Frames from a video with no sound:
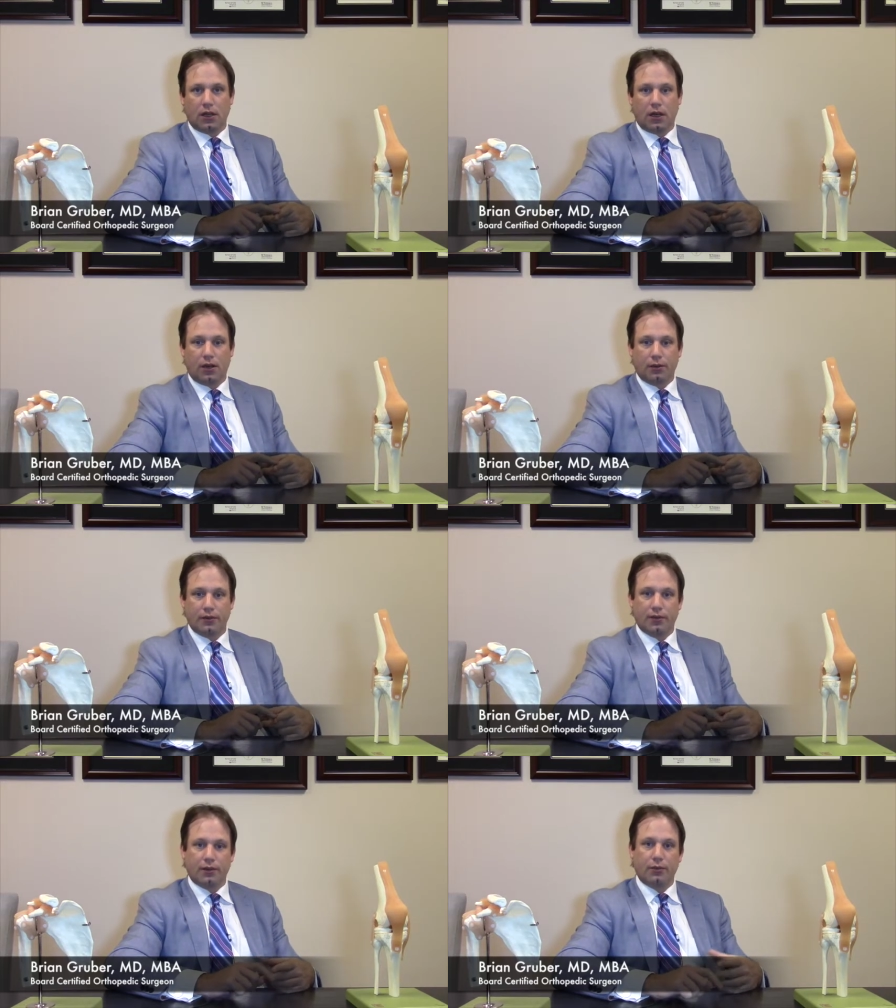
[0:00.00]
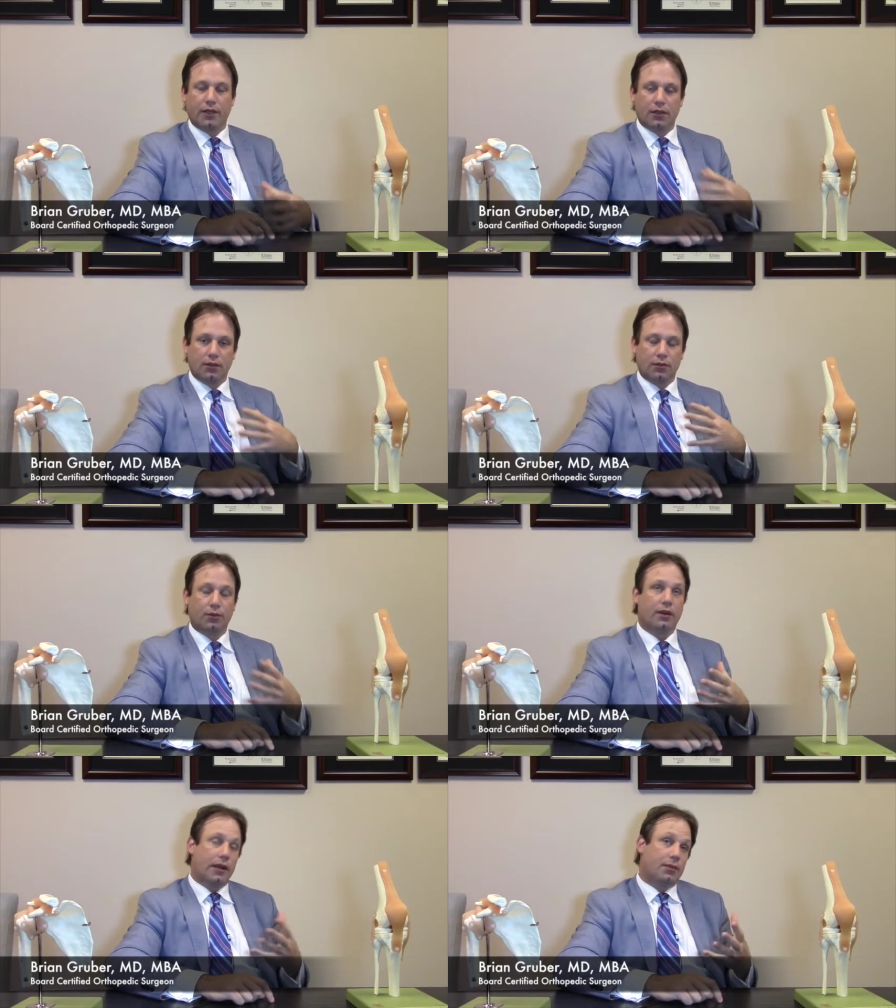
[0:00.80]
uh, we feel that we can
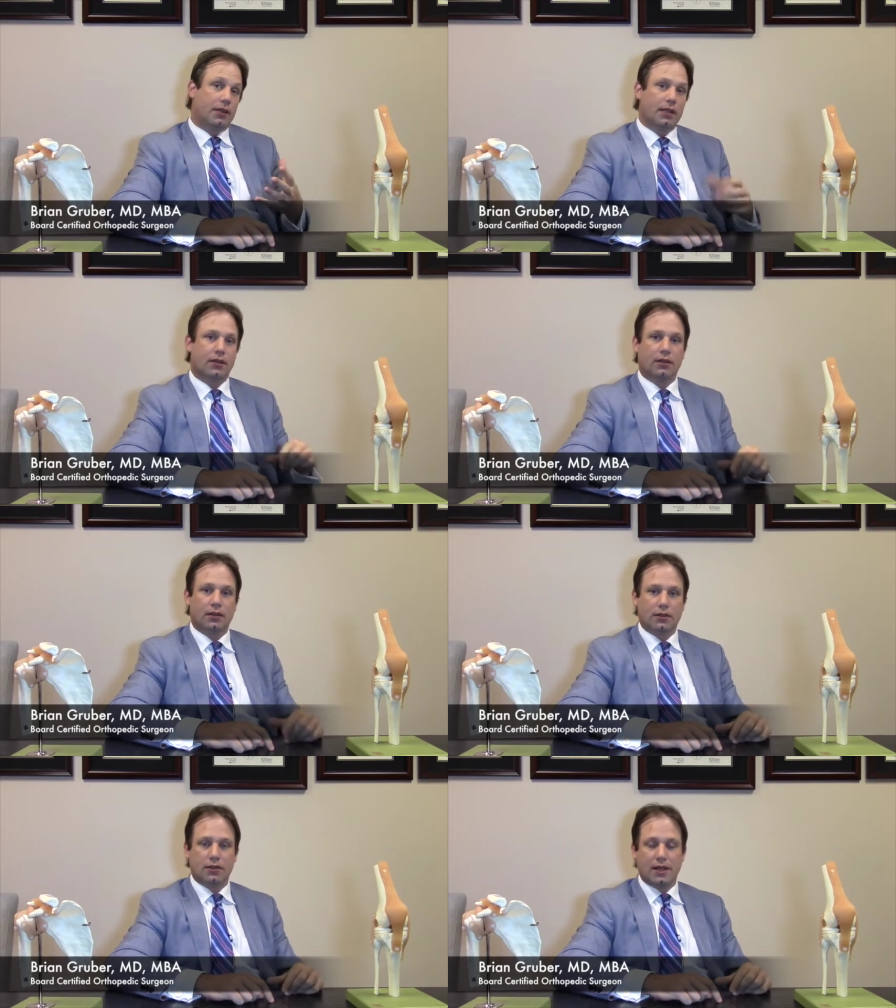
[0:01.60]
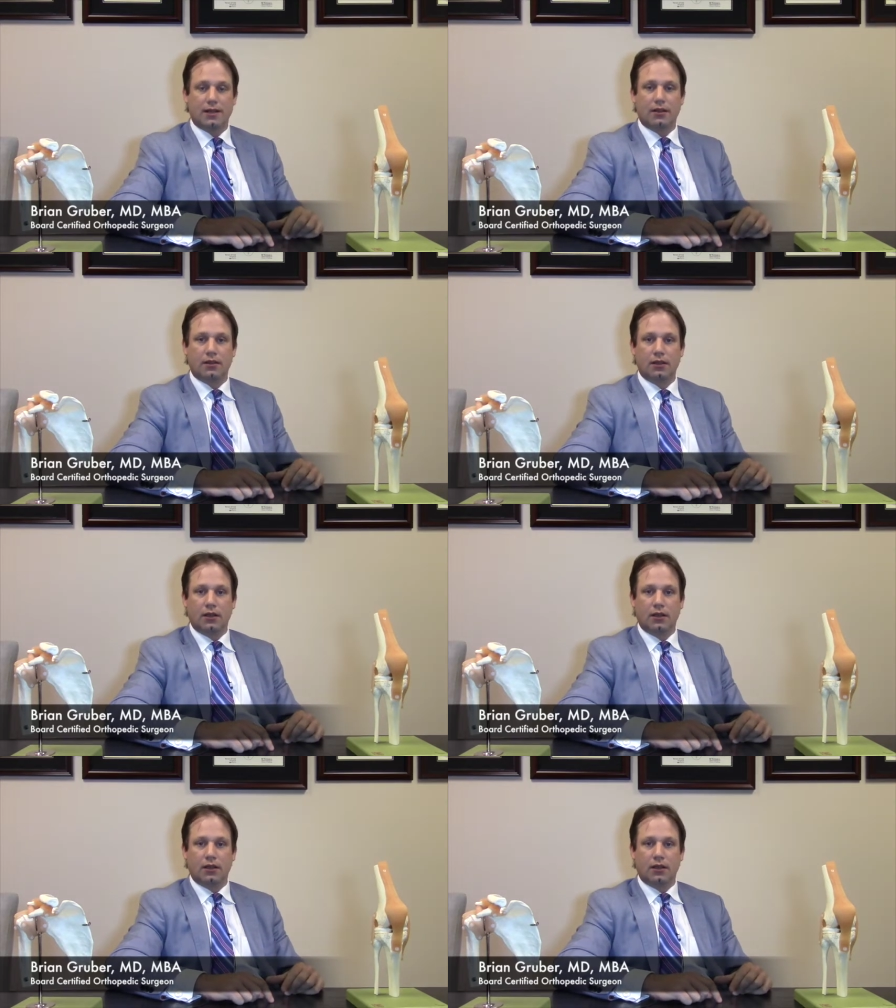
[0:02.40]
we're able to get the tendon